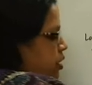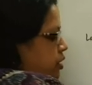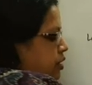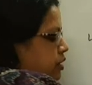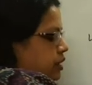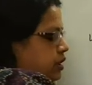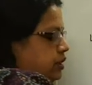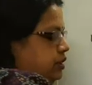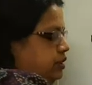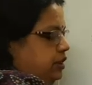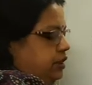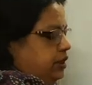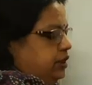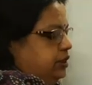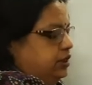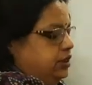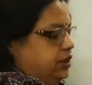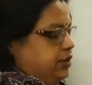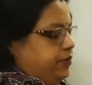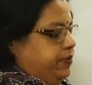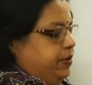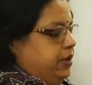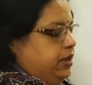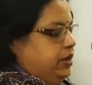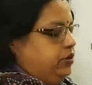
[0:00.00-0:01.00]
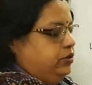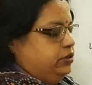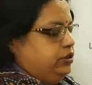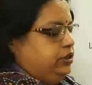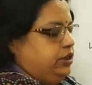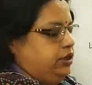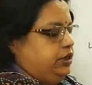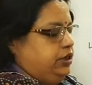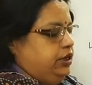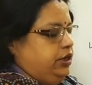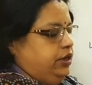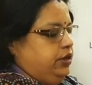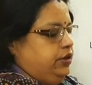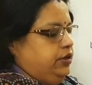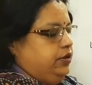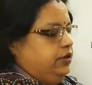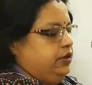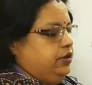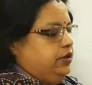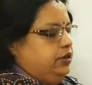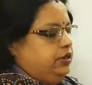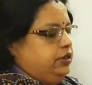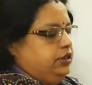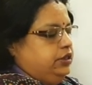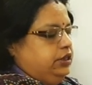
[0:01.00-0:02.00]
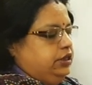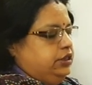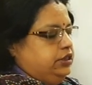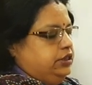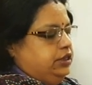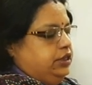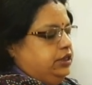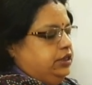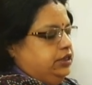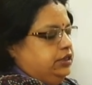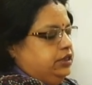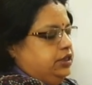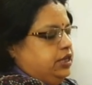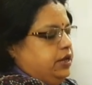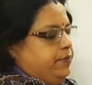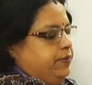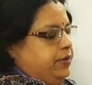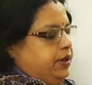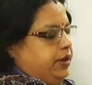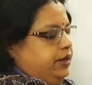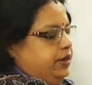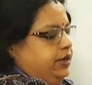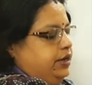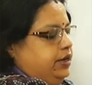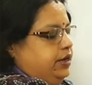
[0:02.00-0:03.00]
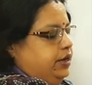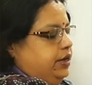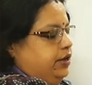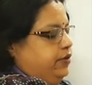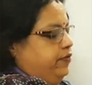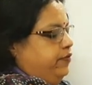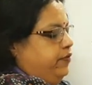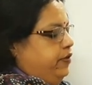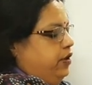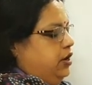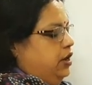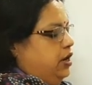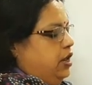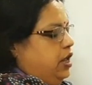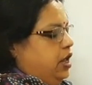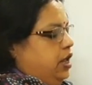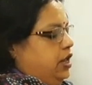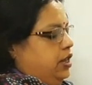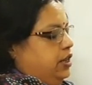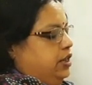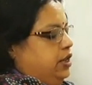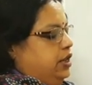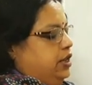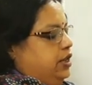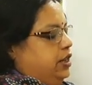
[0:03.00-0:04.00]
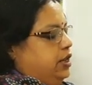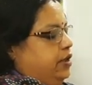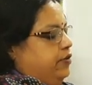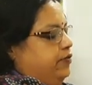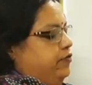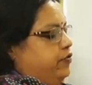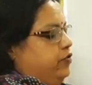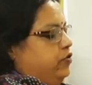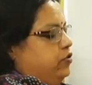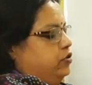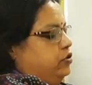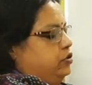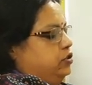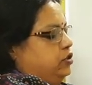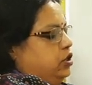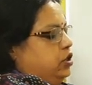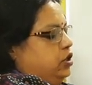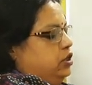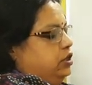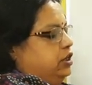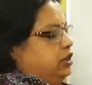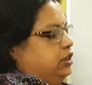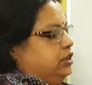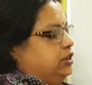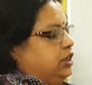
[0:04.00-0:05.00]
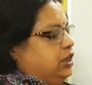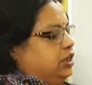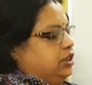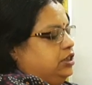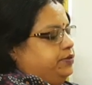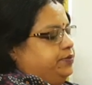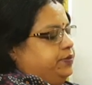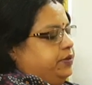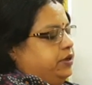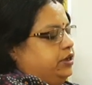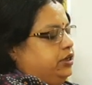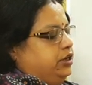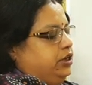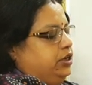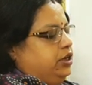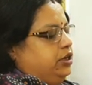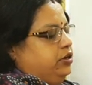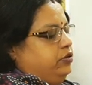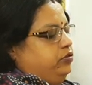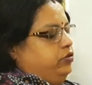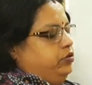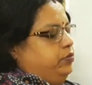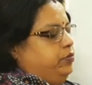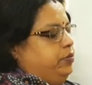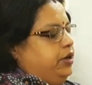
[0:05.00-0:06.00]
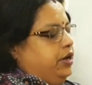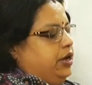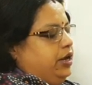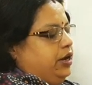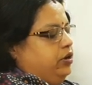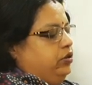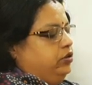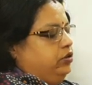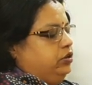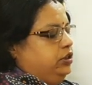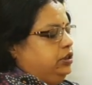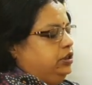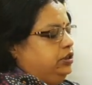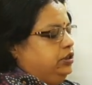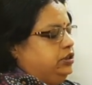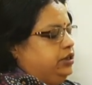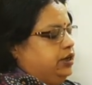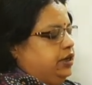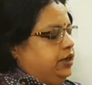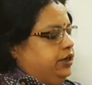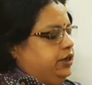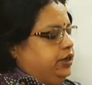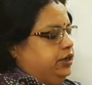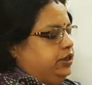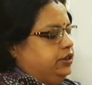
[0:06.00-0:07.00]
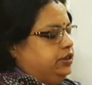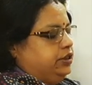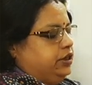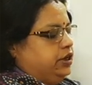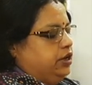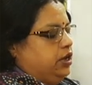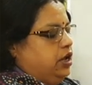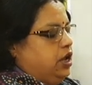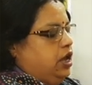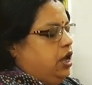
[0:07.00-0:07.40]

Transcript: this is the velocity, this is the magnetic field, then the force on the charge particle will be along this direction.